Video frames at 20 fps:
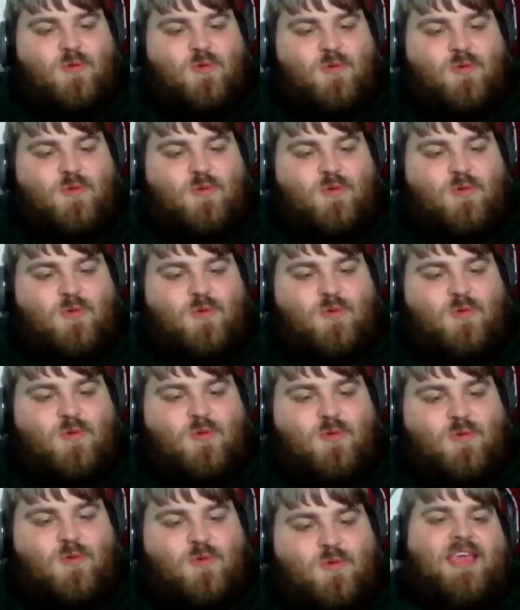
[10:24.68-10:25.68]
And I
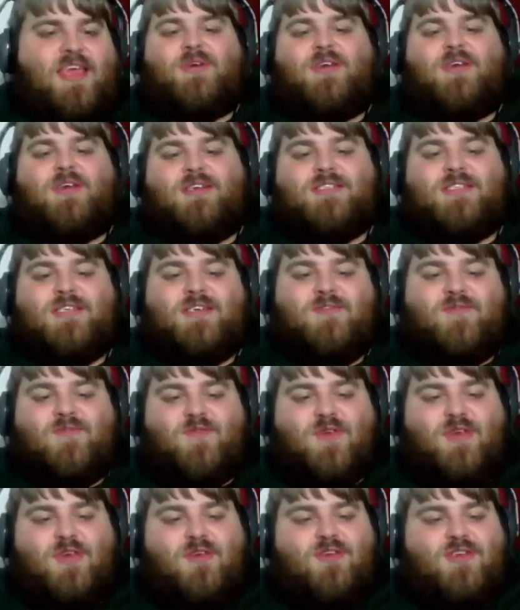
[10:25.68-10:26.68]
think it's because
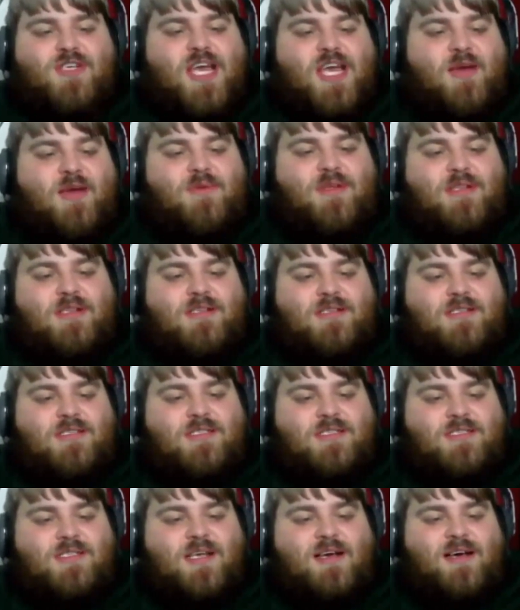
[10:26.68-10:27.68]
of Hugh
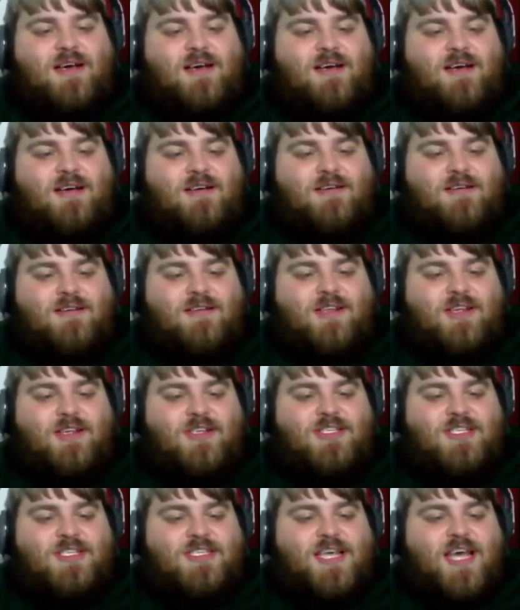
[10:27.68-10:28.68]
Jackman's
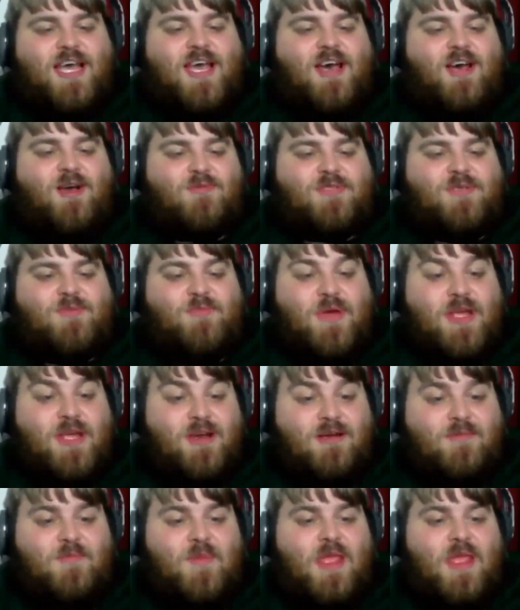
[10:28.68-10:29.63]
luscious abs and beard.